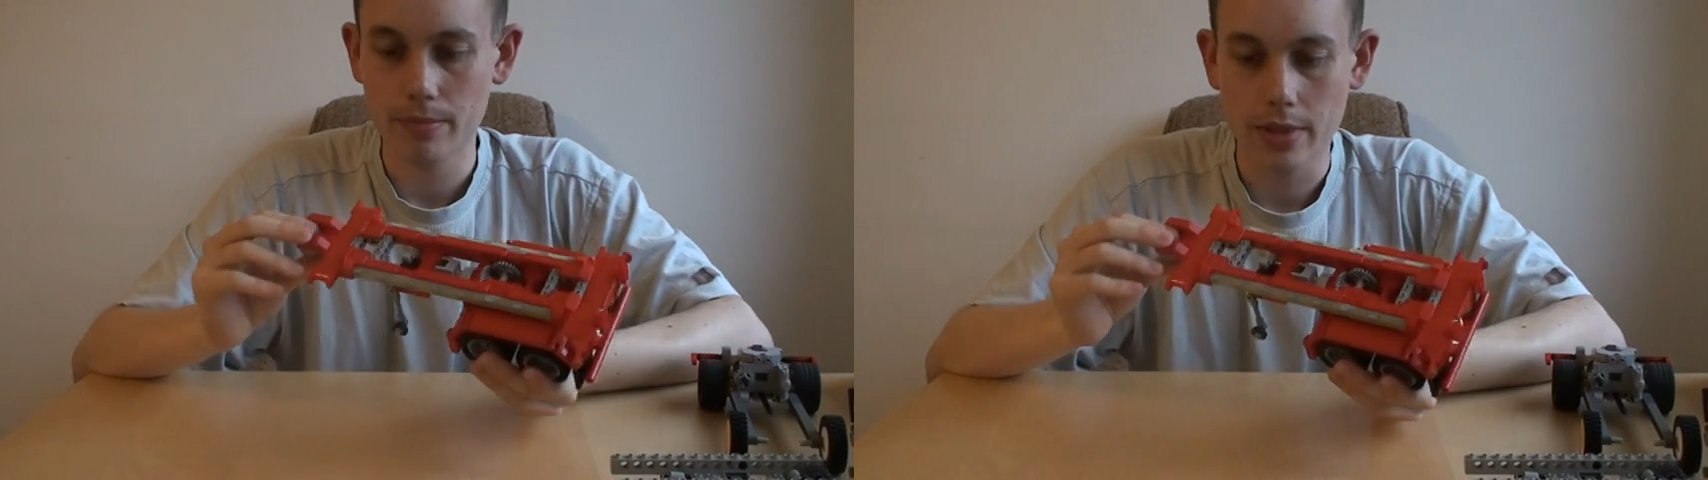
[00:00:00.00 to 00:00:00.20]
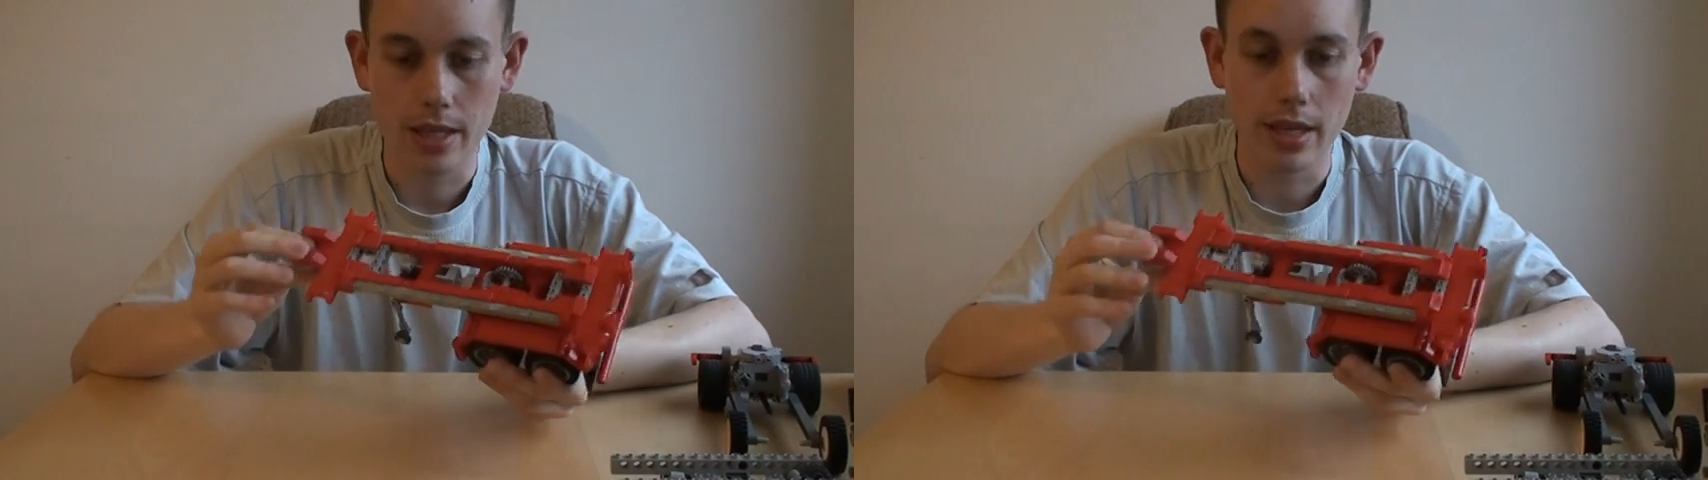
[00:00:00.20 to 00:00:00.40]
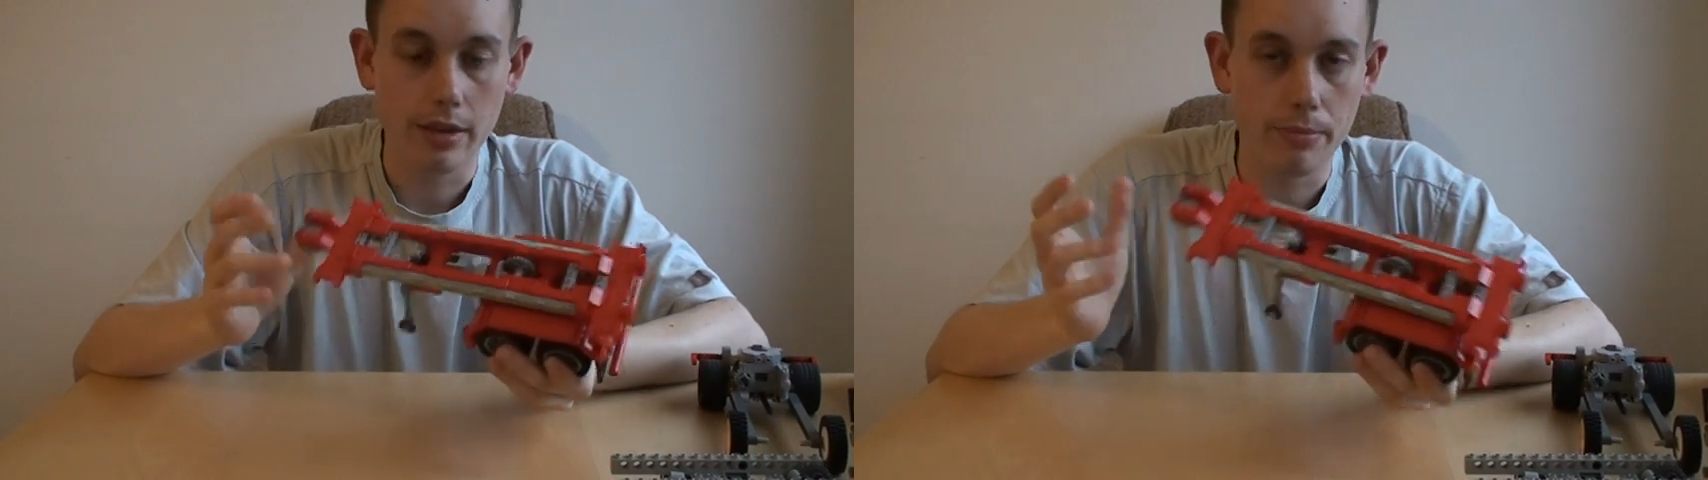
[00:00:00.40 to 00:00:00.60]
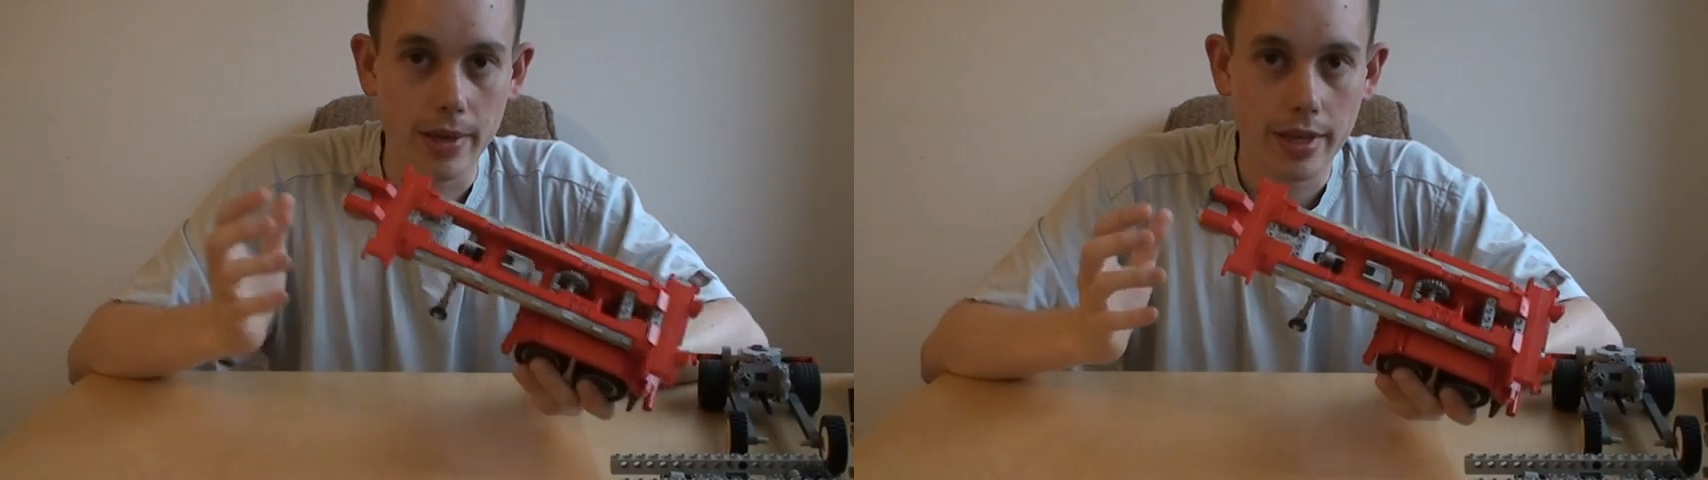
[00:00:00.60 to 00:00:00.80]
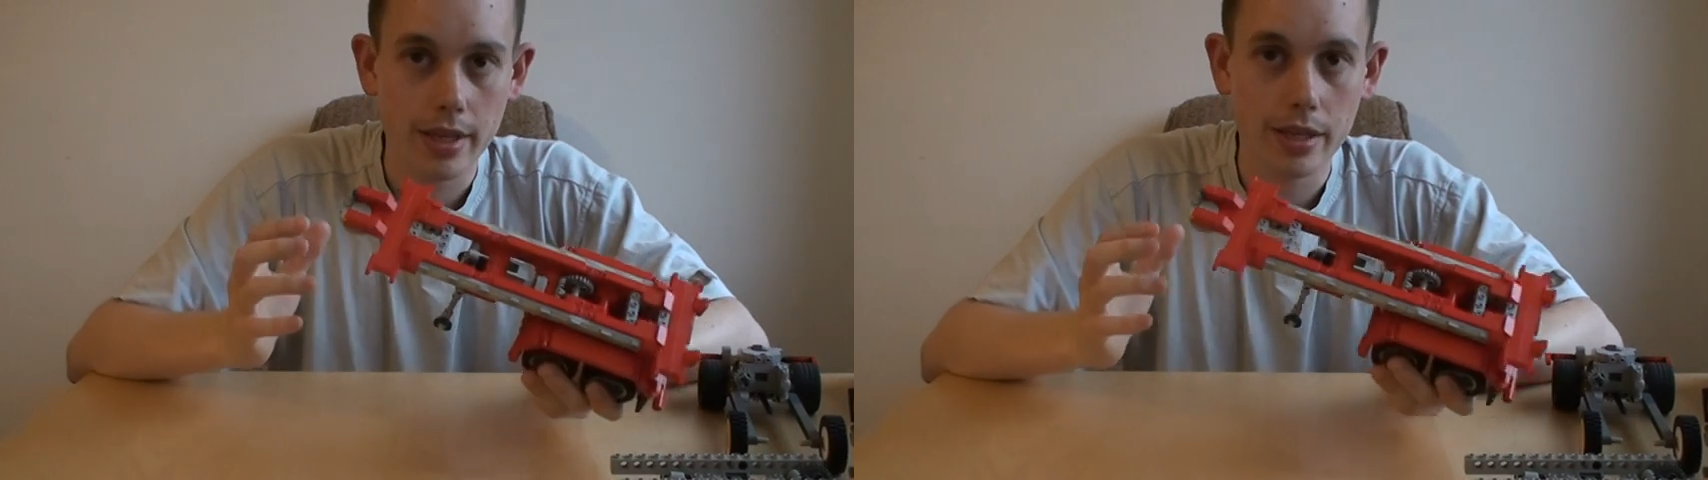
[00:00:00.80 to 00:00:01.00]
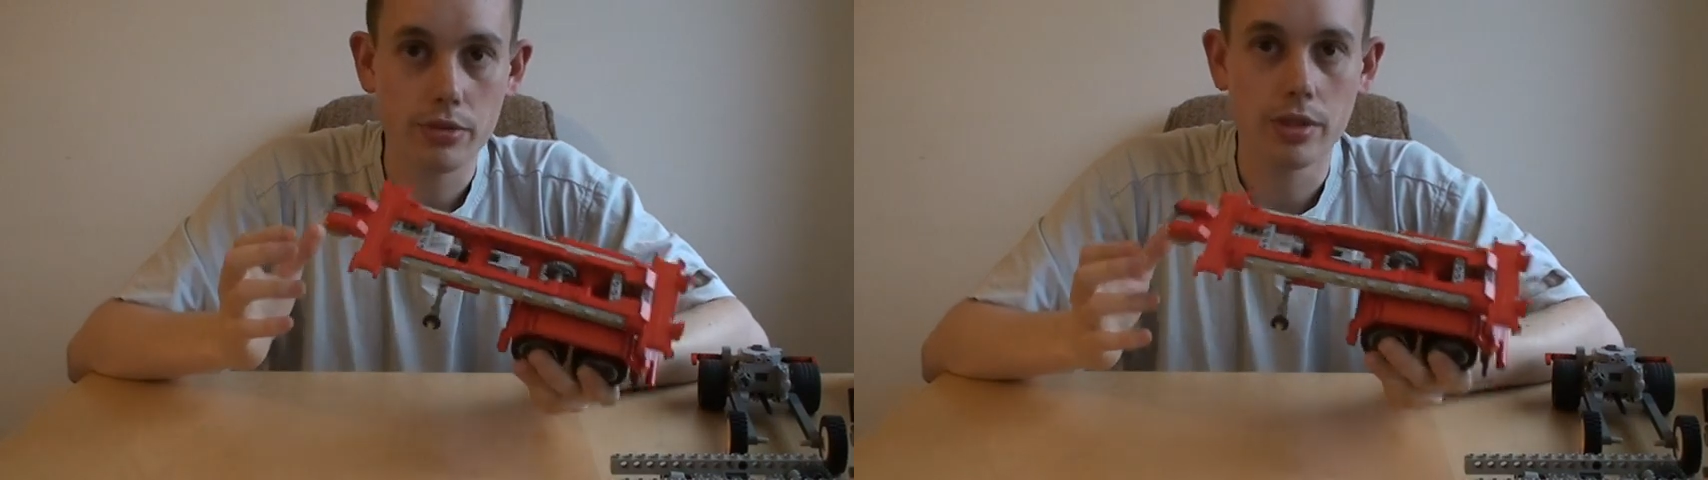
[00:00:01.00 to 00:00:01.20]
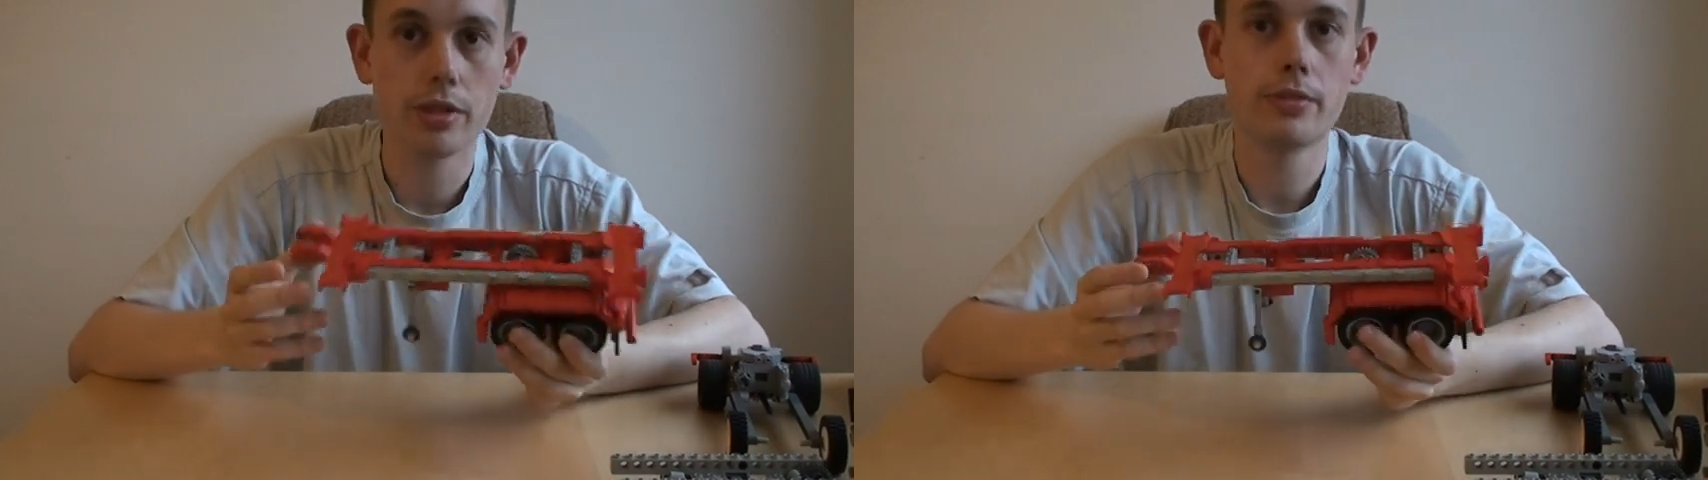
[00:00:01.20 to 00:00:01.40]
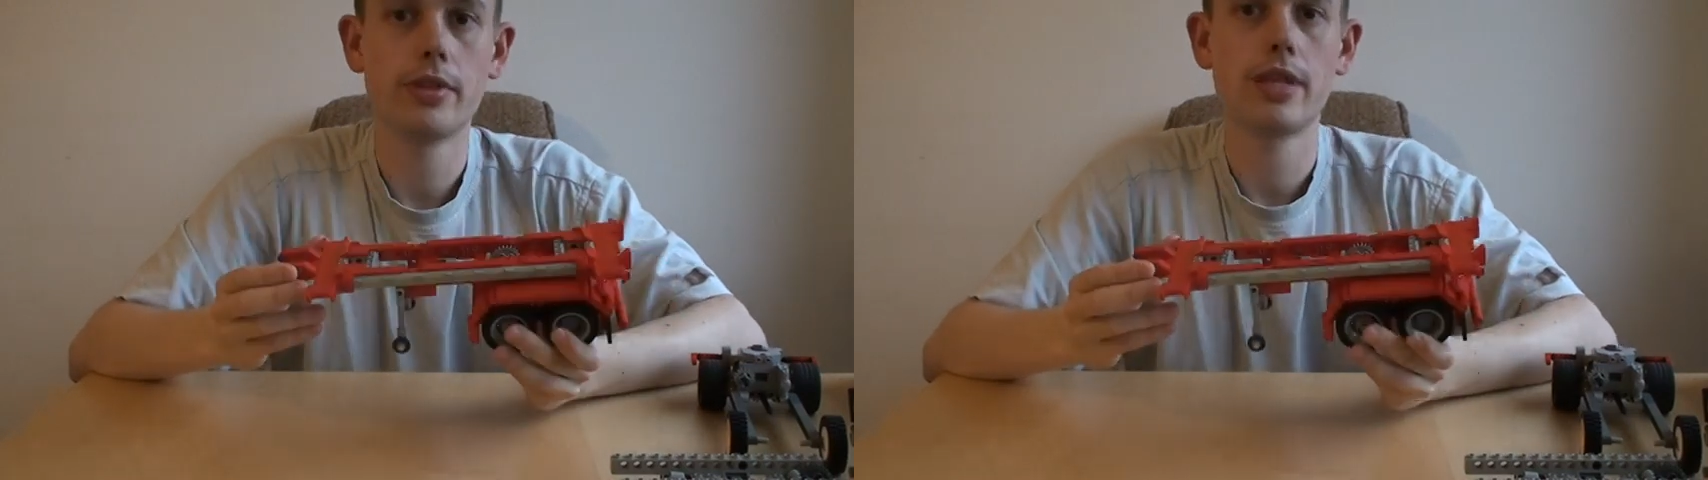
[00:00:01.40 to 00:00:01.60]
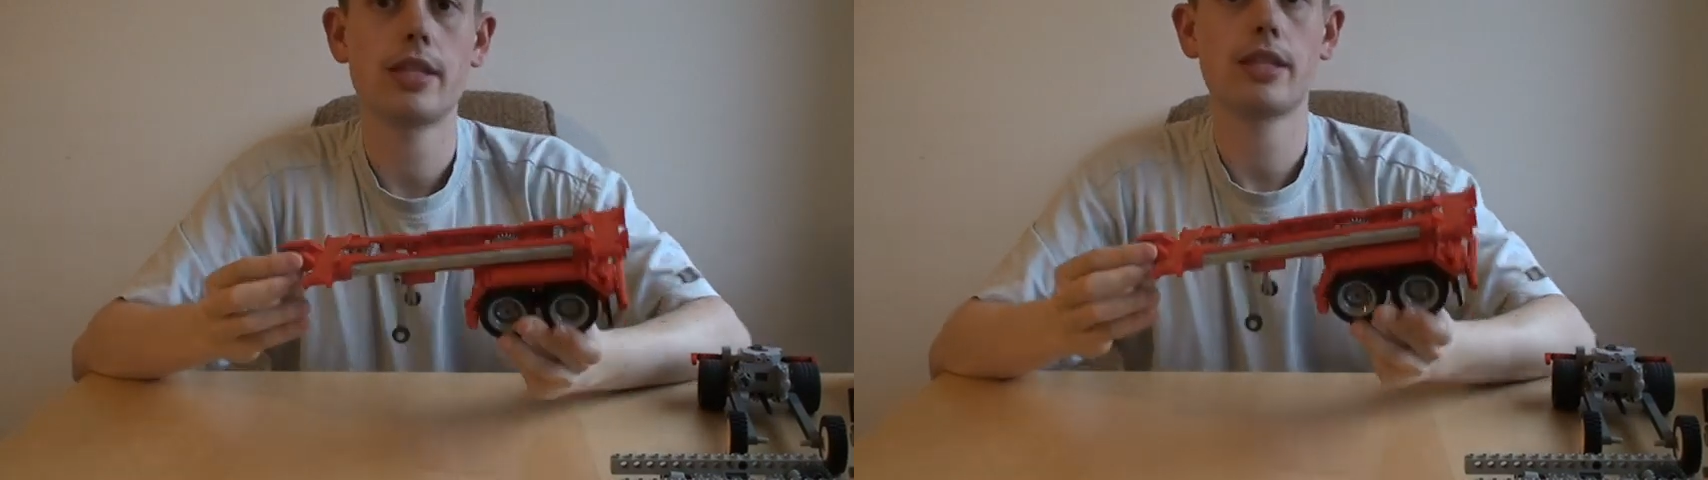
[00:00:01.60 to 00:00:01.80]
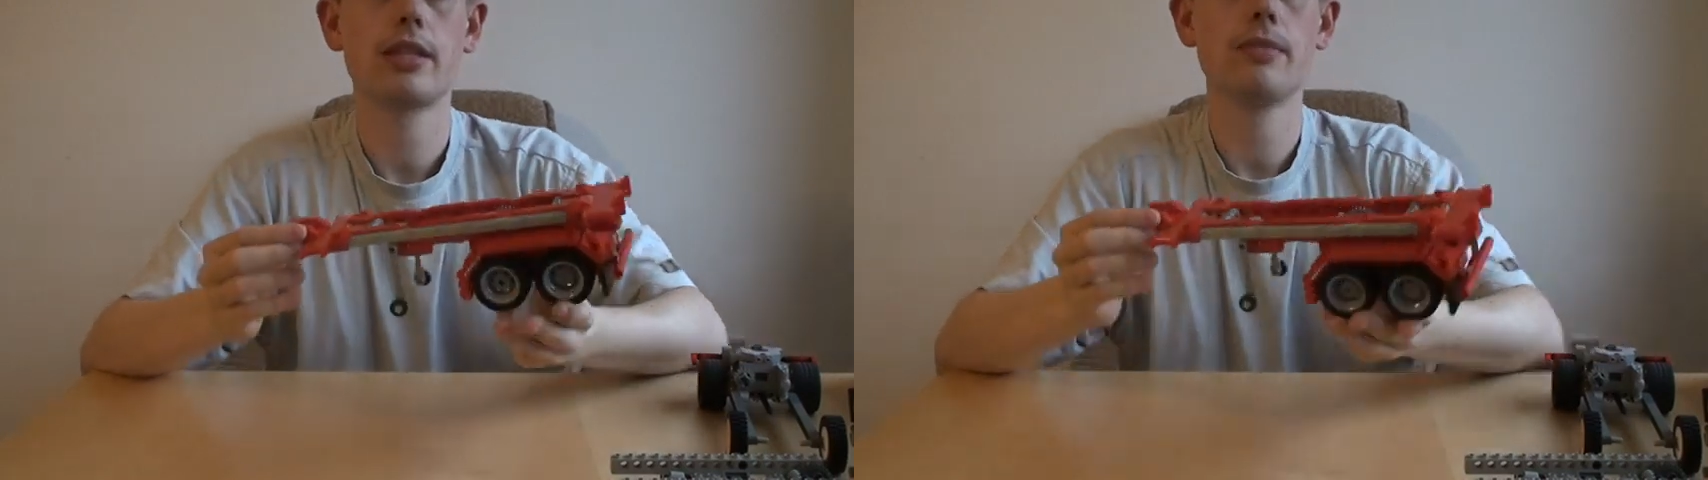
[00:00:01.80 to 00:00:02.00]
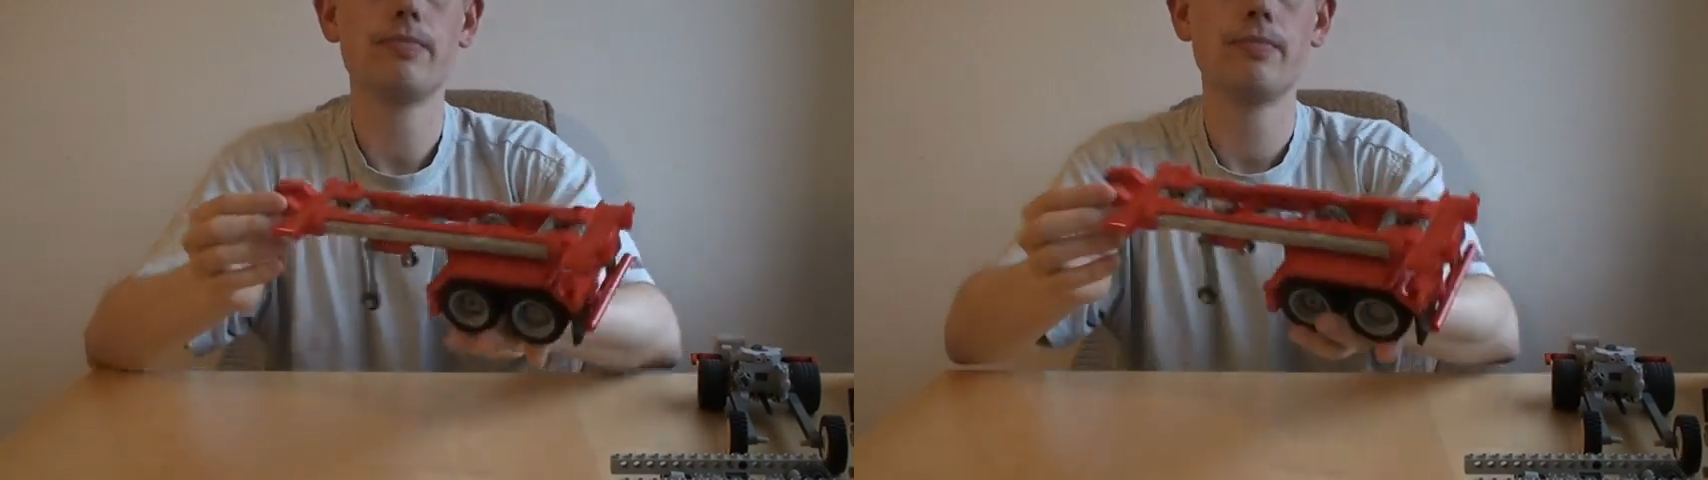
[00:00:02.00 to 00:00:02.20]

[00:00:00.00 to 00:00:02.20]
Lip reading: yeah, I have building instructions for this.